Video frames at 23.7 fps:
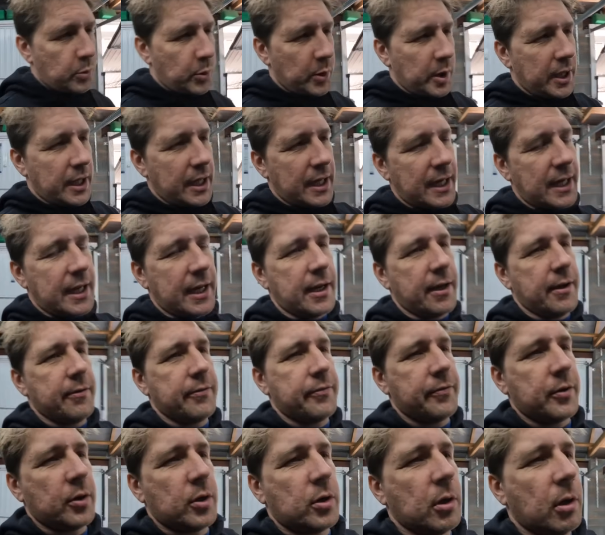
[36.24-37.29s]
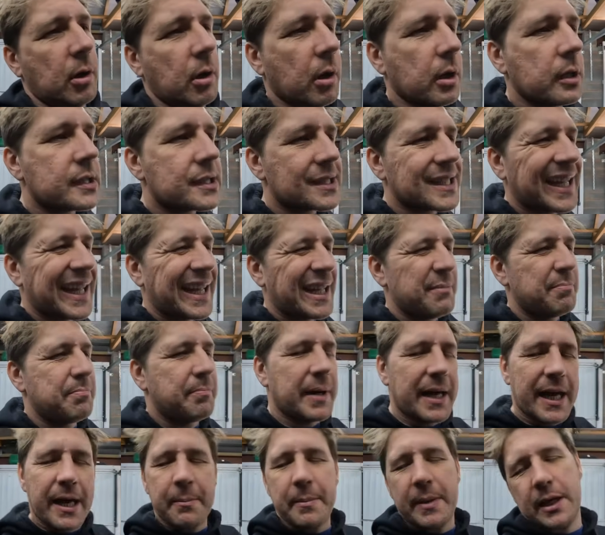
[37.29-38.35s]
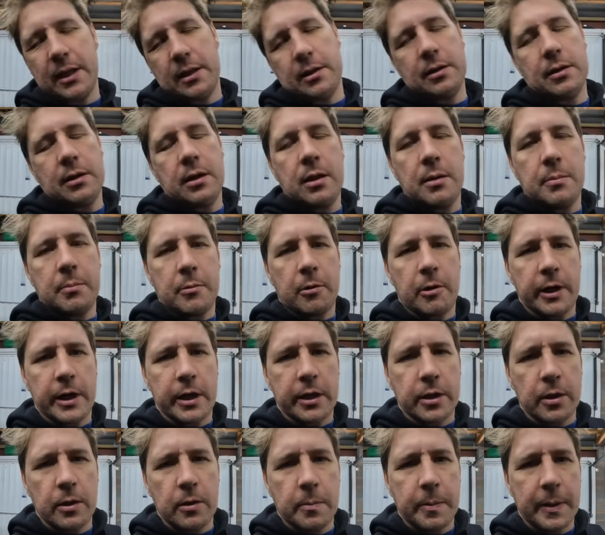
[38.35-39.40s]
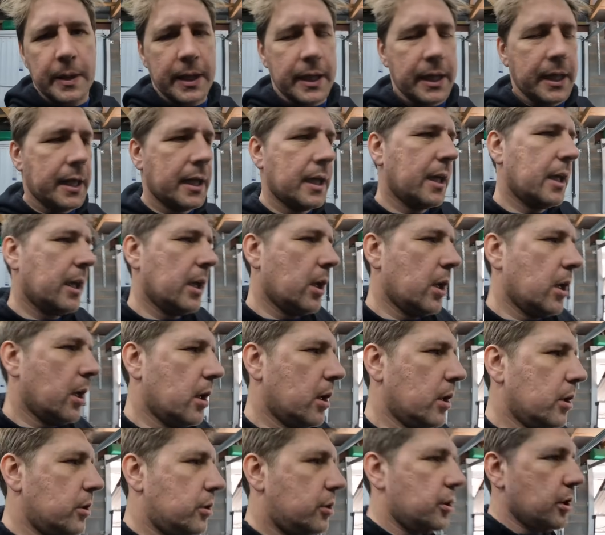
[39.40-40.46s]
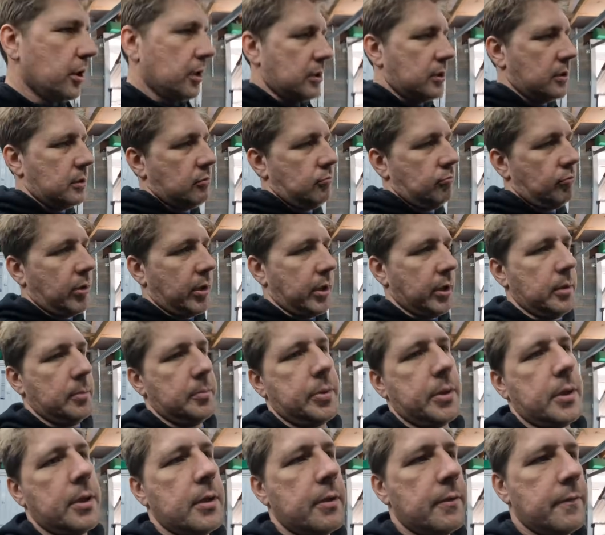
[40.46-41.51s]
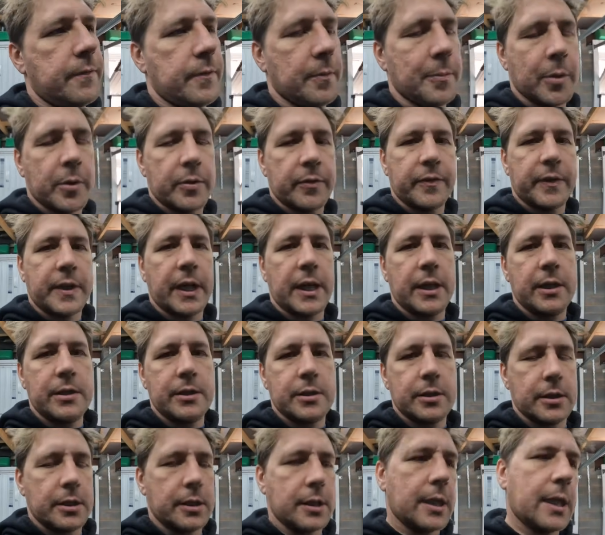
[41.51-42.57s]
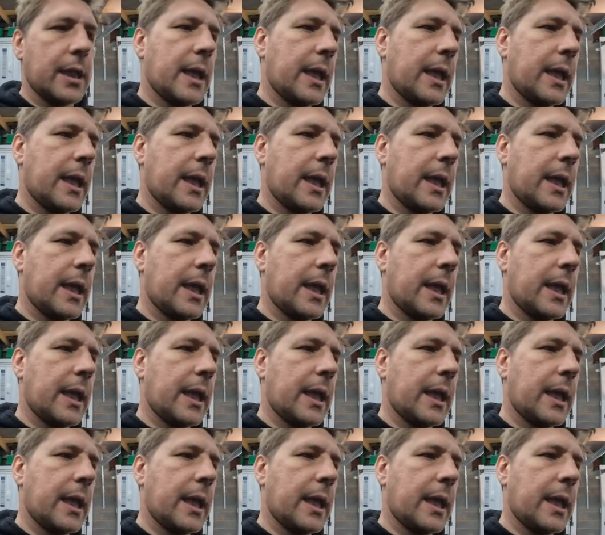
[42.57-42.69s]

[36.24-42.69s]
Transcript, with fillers: We have got a bare metal Marina Coupe just ripe for modification,